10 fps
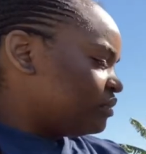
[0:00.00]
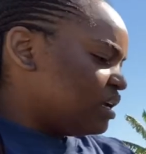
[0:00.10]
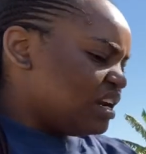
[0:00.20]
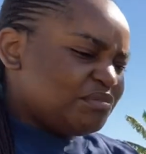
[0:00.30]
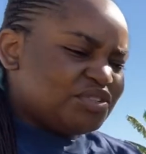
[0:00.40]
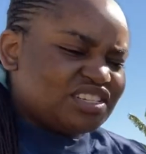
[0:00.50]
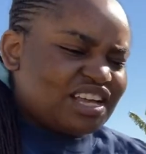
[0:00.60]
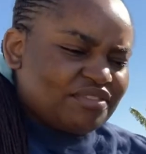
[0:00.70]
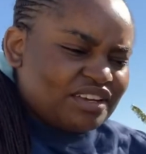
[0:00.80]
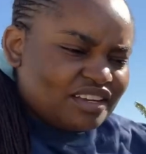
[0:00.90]
And I'm just
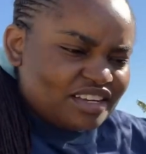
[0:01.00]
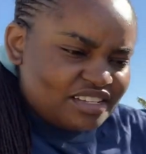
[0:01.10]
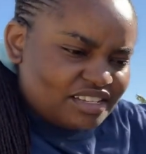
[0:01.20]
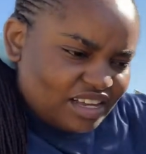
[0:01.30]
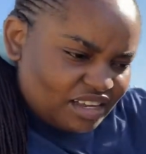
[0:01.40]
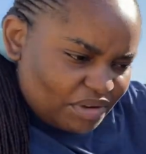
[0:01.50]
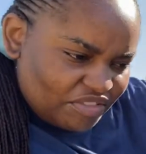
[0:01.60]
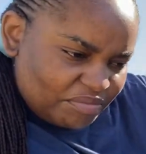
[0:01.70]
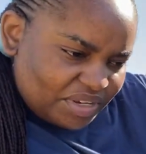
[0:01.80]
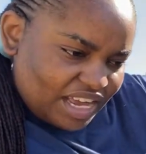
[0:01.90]
having, because
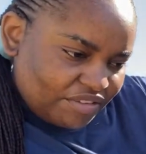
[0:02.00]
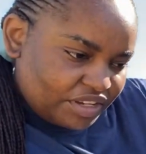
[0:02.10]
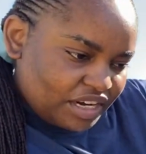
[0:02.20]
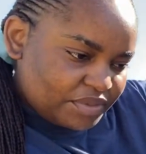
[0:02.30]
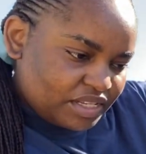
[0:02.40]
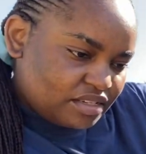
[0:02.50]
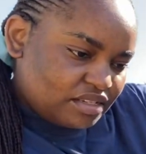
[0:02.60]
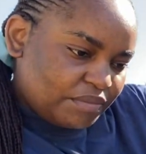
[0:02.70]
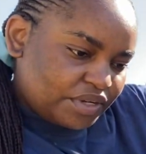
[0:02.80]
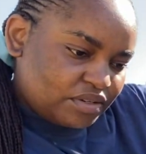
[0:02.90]
I've been having an upset
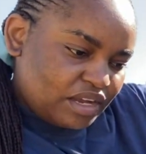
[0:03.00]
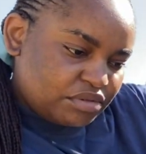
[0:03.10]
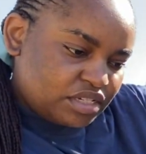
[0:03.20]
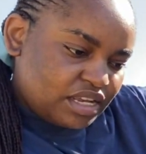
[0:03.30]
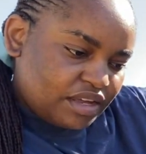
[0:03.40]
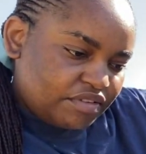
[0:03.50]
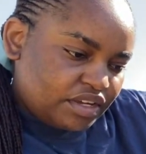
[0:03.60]
stomach, so I'm just having